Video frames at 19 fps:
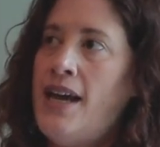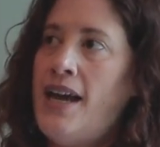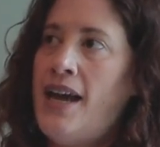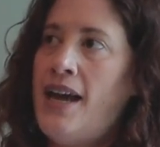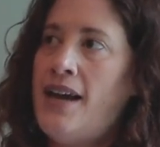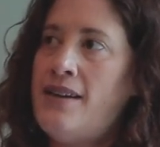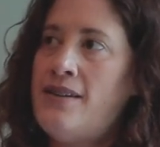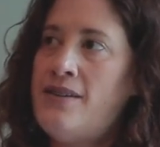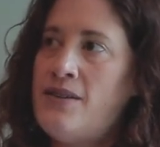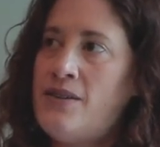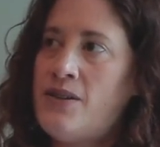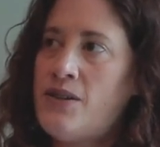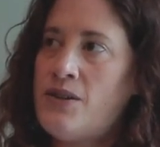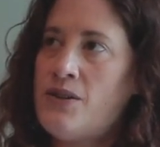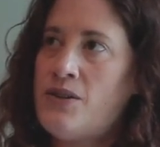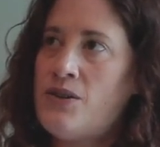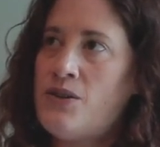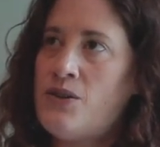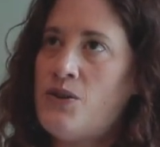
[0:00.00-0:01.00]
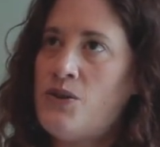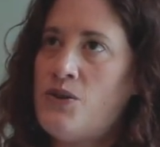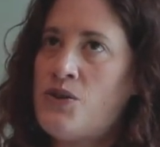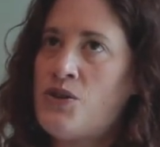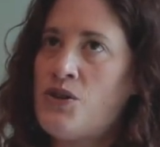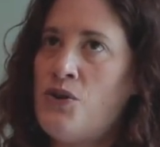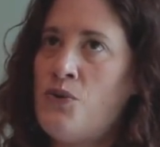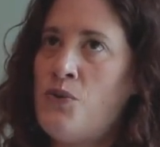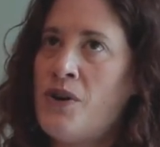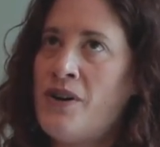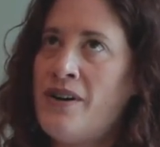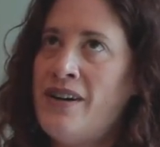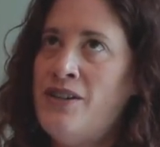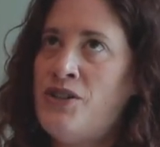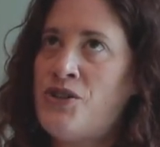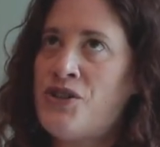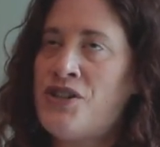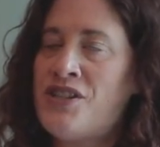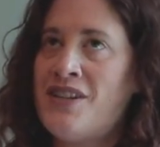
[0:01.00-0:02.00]
And so we're
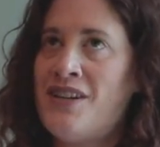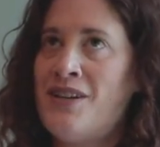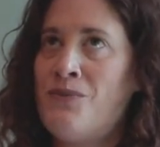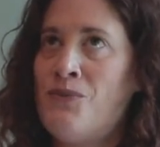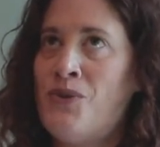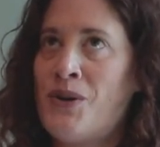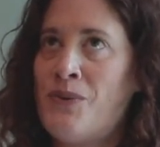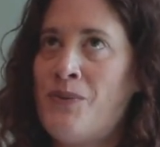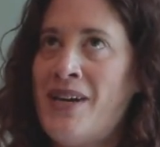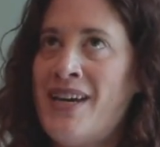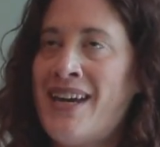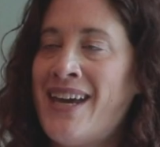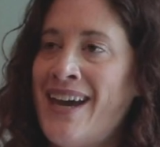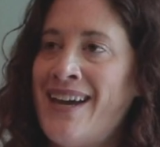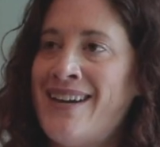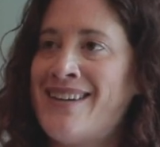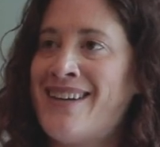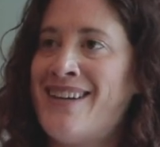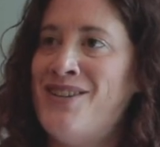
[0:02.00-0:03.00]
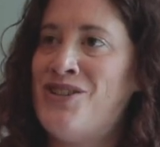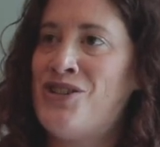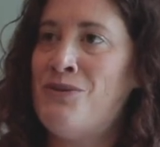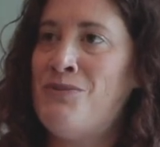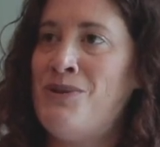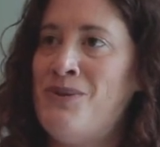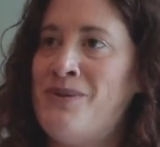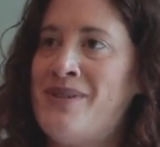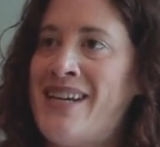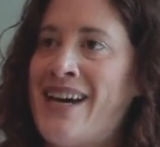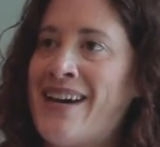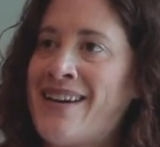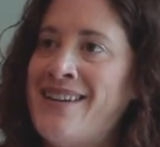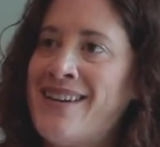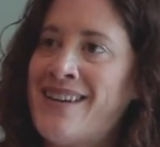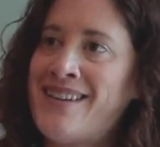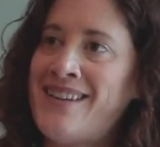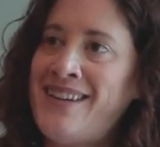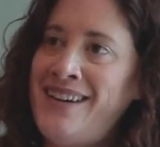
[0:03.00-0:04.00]
interested in what we can contribute
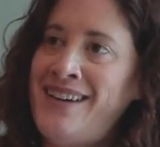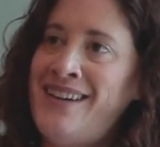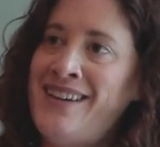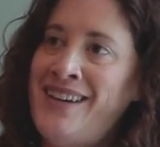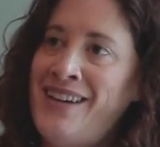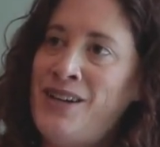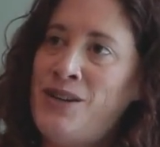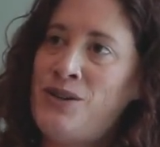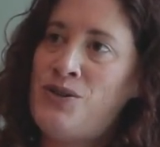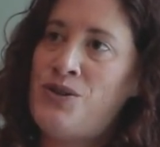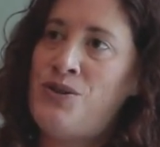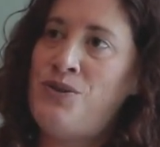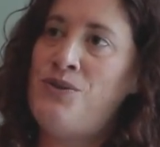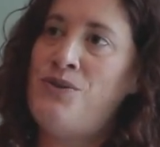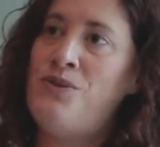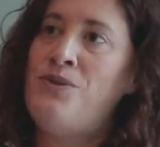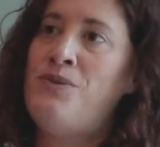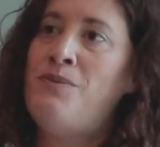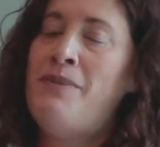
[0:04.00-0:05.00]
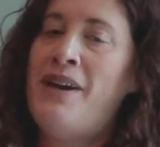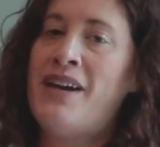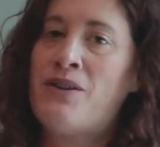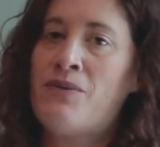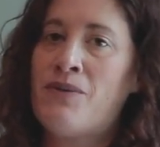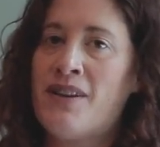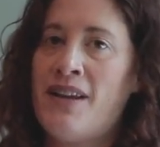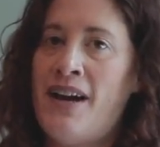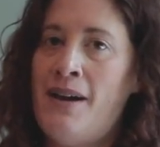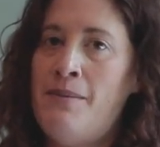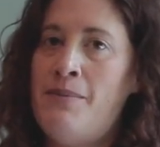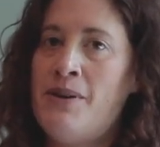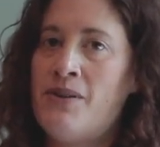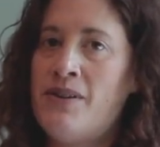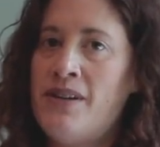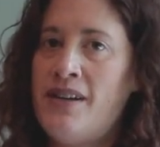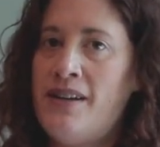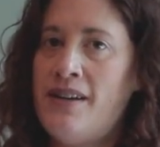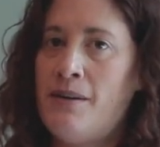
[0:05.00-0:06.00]
technically to make
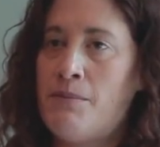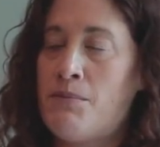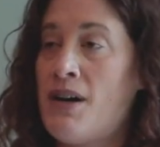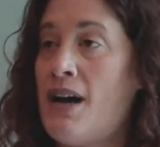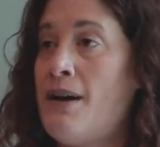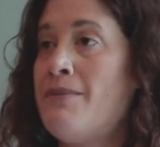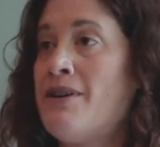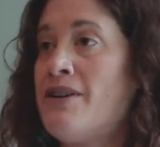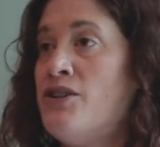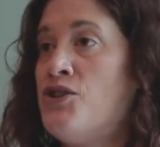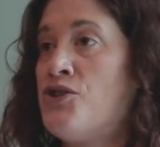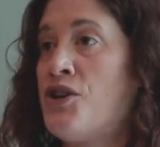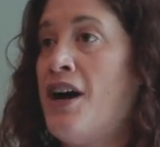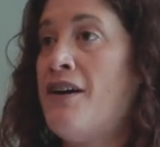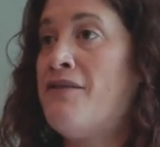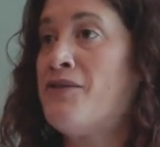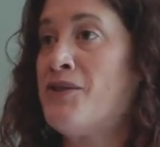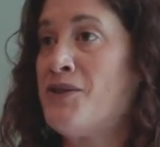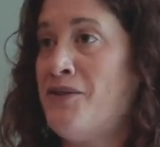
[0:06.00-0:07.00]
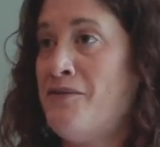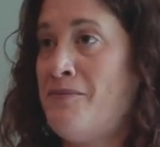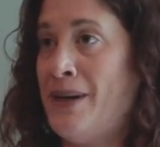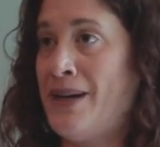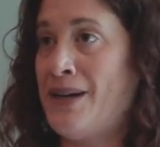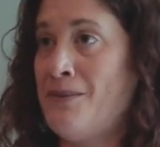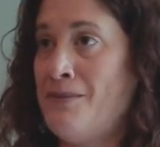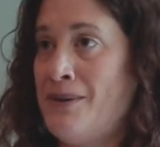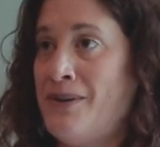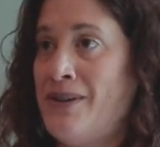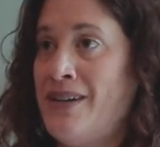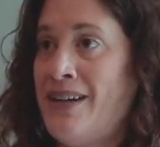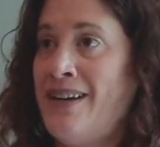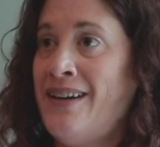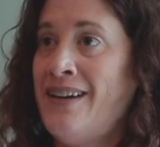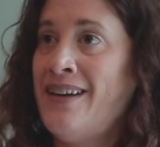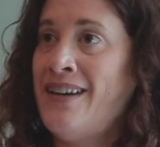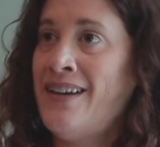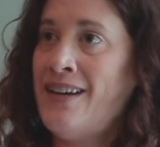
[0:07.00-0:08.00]
reliability a primary driver of bankability.
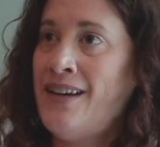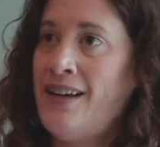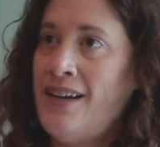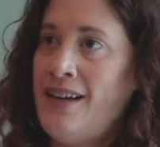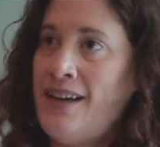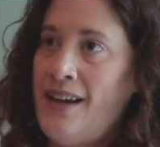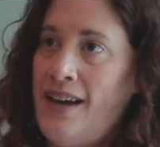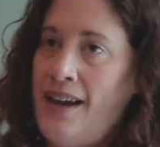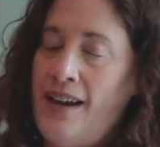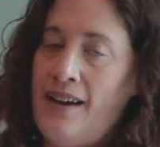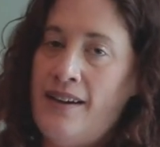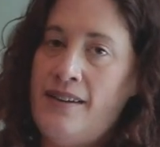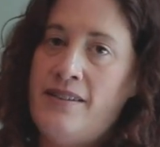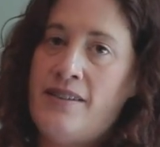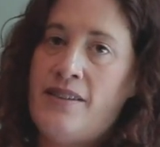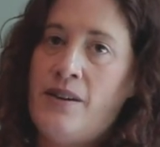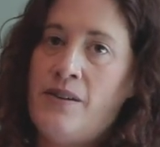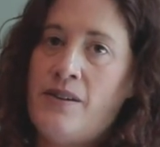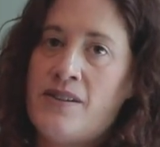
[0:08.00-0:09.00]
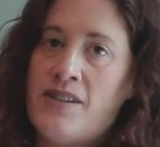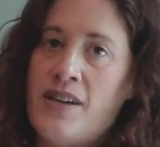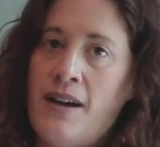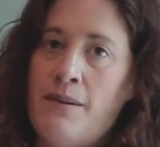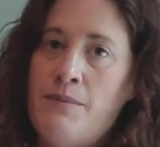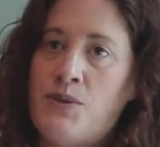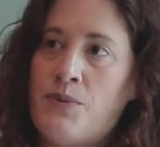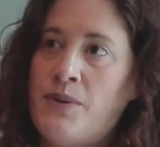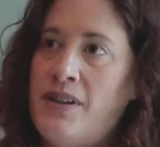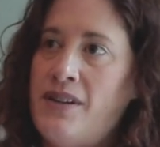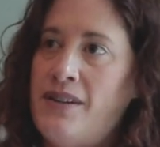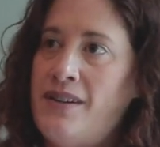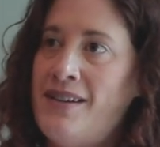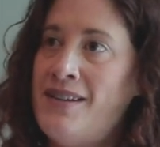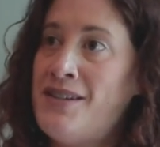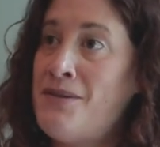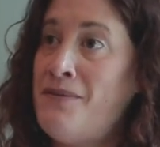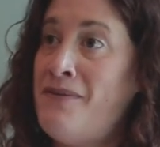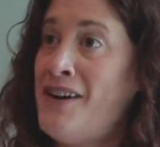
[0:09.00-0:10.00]
And there are times when it
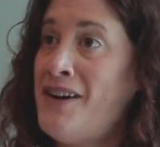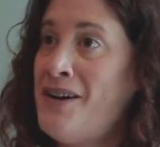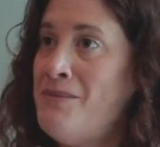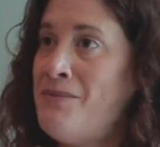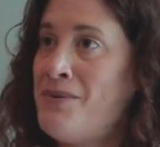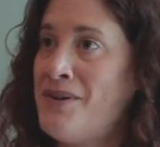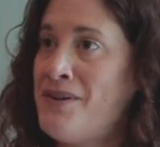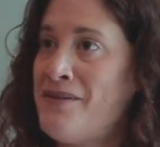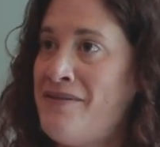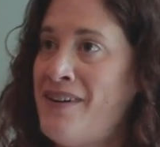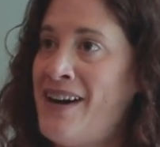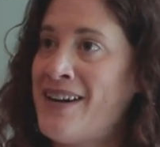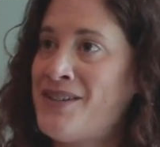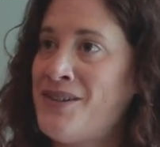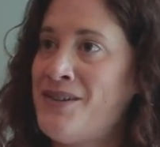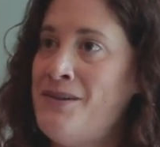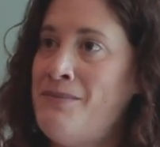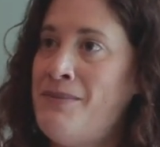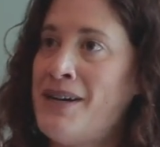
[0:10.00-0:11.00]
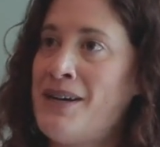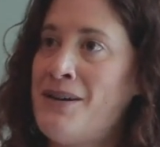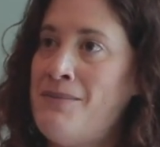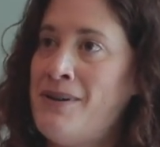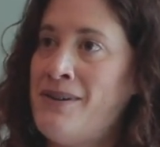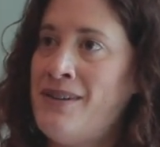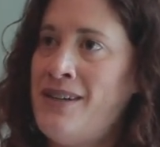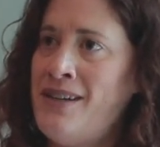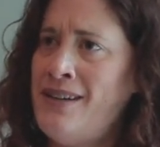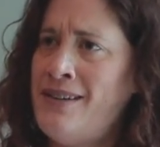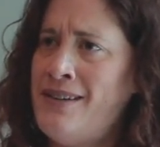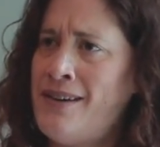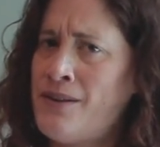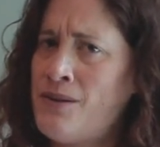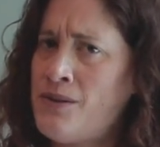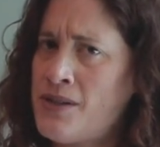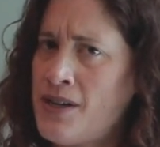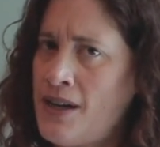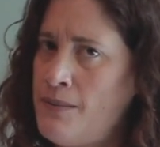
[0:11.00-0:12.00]
is a very important factor in bankability and
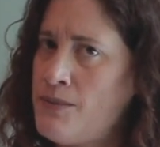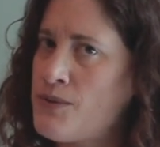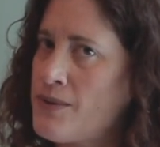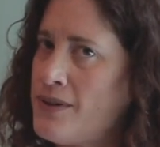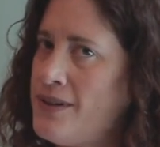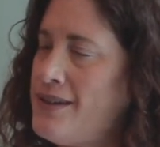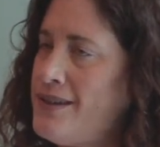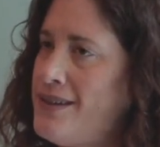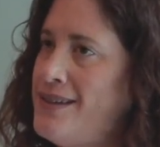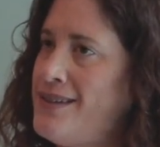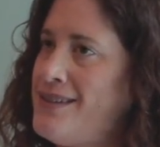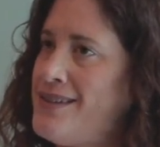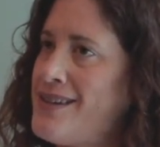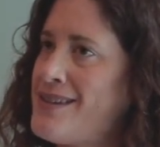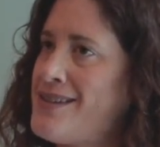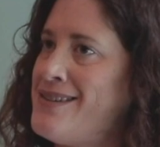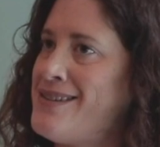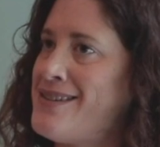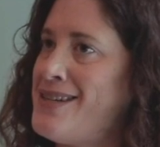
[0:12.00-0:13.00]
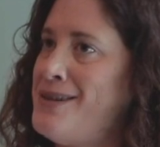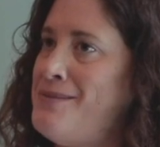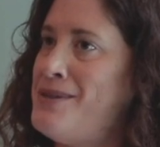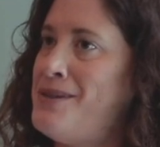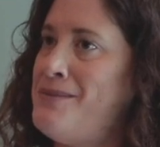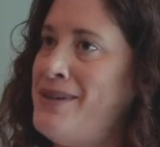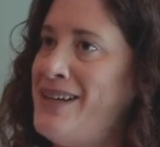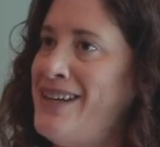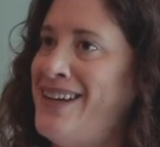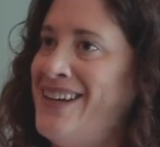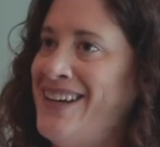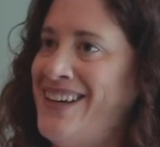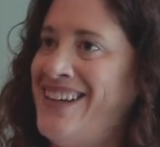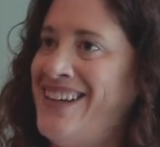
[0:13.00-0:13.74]
other times where it doesn't seem to be